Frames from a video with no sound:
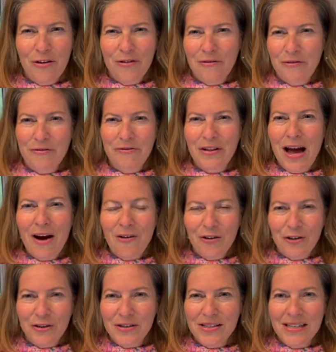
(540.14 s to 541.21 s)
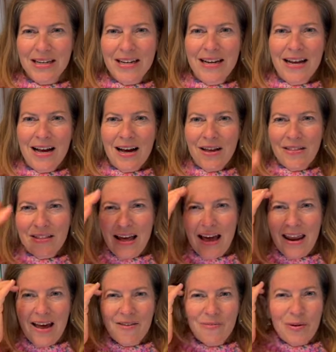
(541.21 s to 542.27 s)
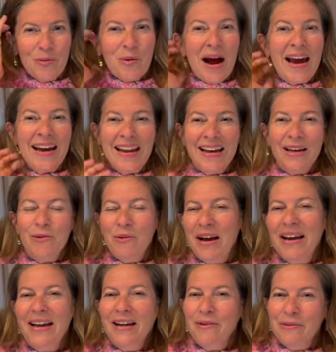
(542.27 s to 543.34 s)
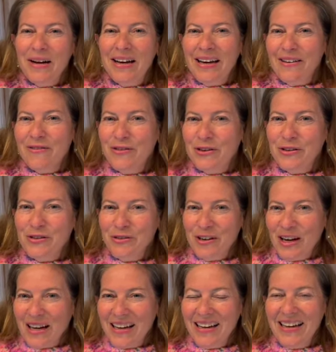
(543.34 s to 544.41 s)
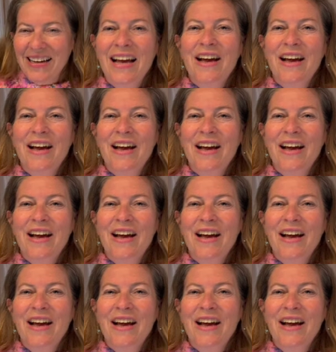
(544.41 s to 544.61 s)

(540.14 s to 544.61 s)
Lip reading: flowers that have been waiting and waiting and waiting for a drink